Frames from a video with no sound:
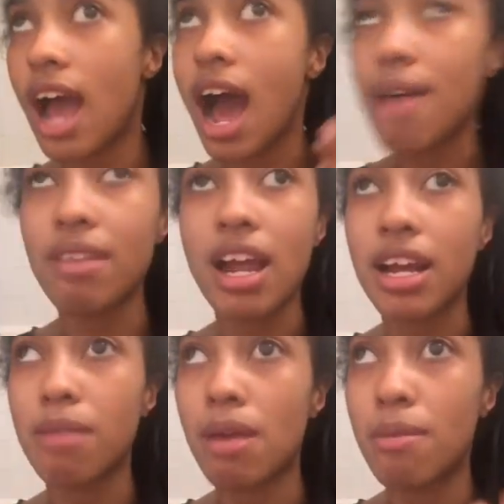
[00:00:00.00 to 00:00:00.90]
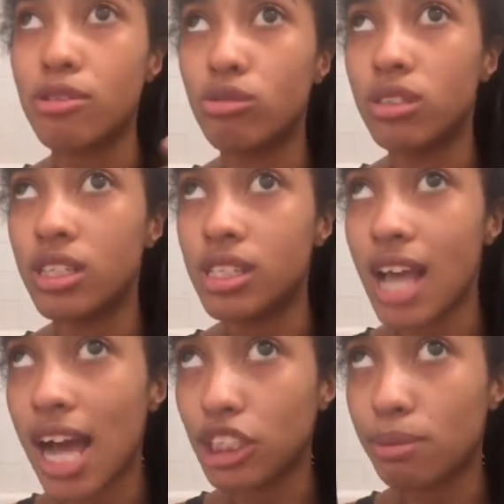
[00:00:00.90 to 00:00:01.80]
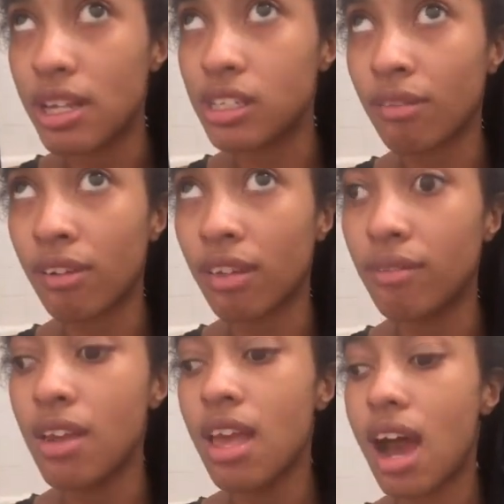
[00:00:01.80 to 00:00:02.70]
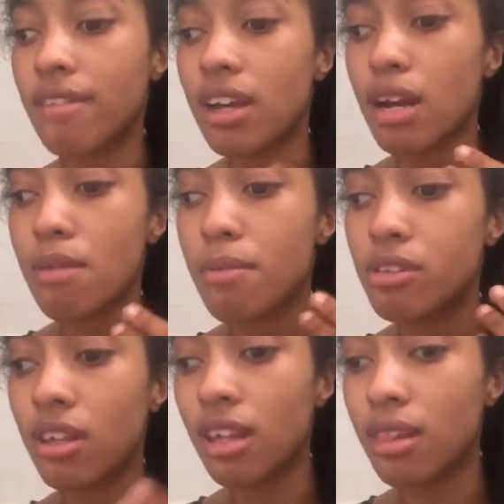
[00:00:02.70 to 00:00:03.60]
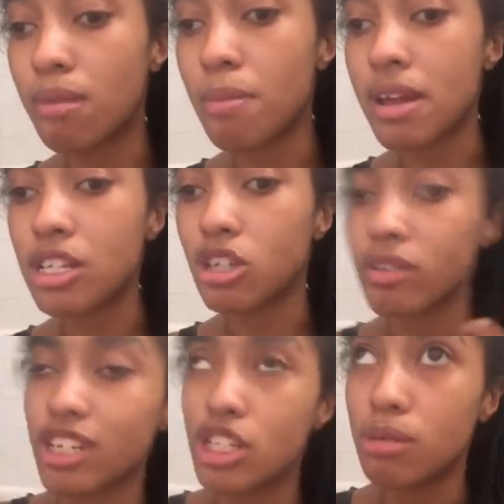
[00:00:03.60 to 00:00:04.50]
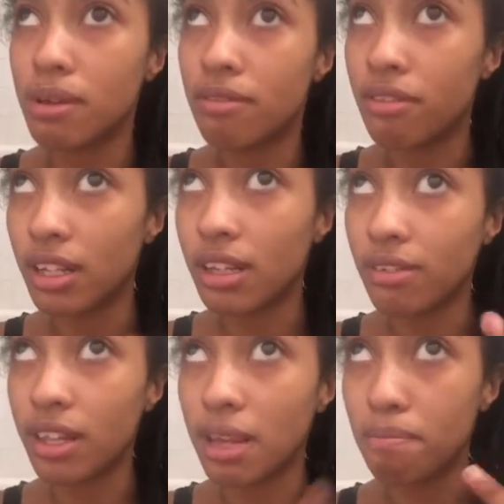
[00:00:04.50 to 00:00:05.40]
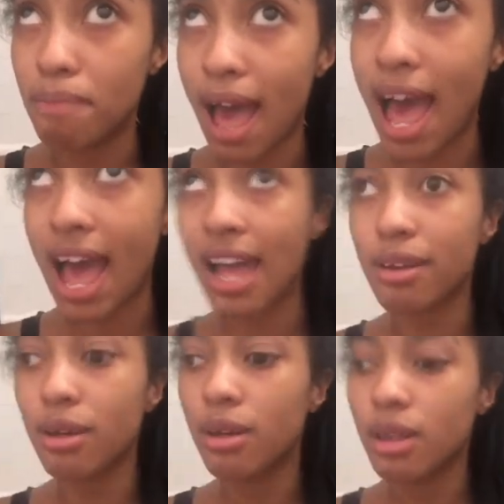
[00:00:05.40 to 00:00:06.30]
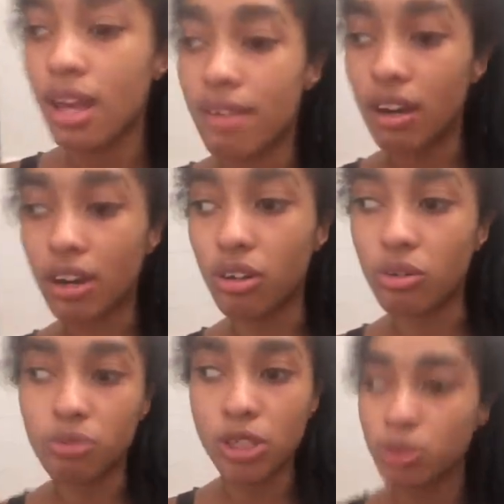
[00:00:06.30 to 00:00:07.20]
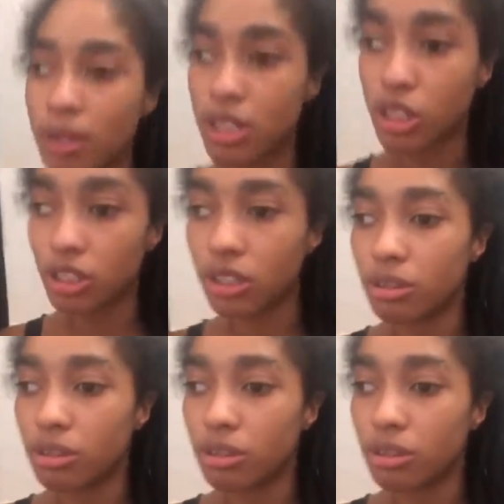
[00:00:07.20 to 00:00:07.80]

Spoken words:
I'm not going to be able to detach myself from them. I'm not going to be able to give them up, and it's going to be really, really bad. I'm not going to know which way to turn,